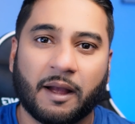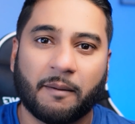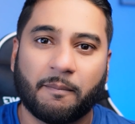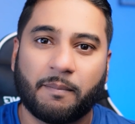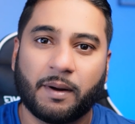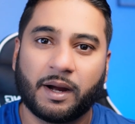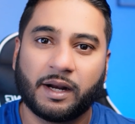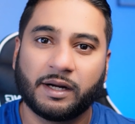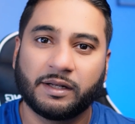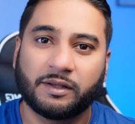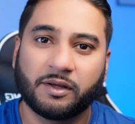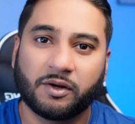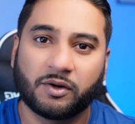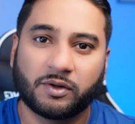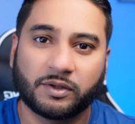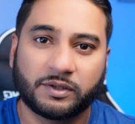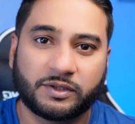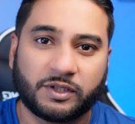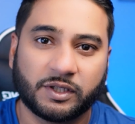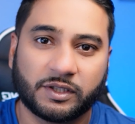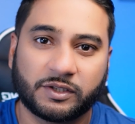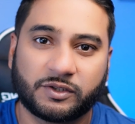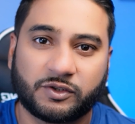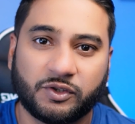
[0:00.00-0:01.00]
but they're
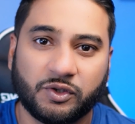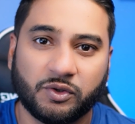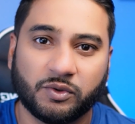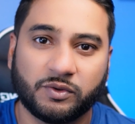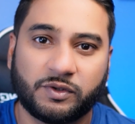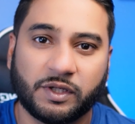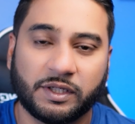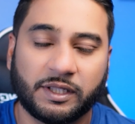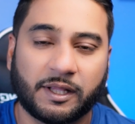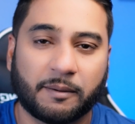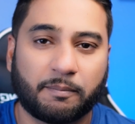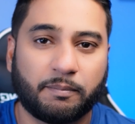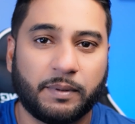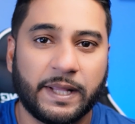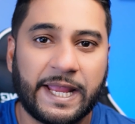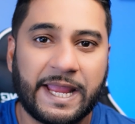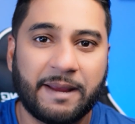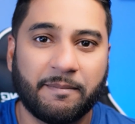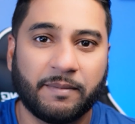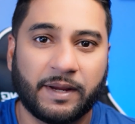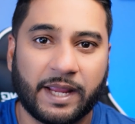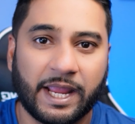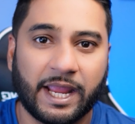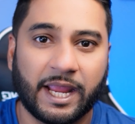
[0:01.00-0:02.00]
just using the
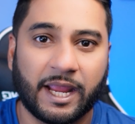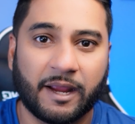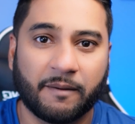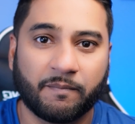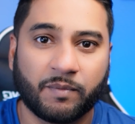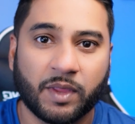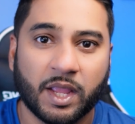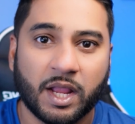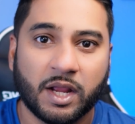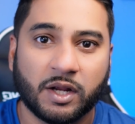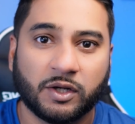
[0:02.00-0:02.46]
blame game